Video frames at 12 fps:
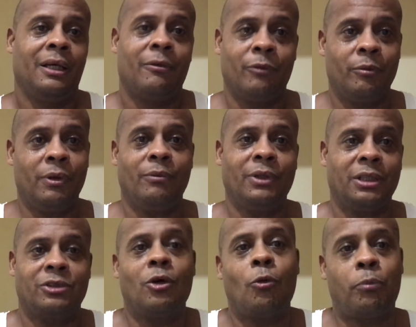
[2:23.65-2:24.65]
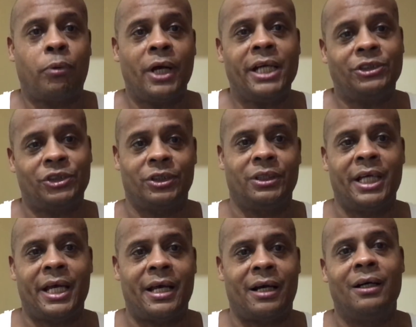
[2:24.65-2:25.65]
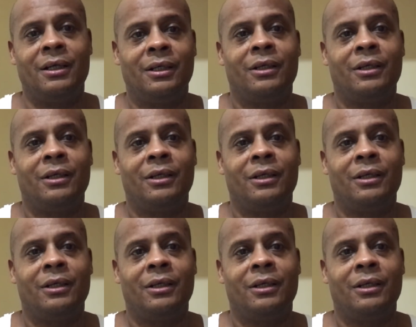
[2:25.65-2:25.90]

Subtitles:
And remember, there's no pressure now.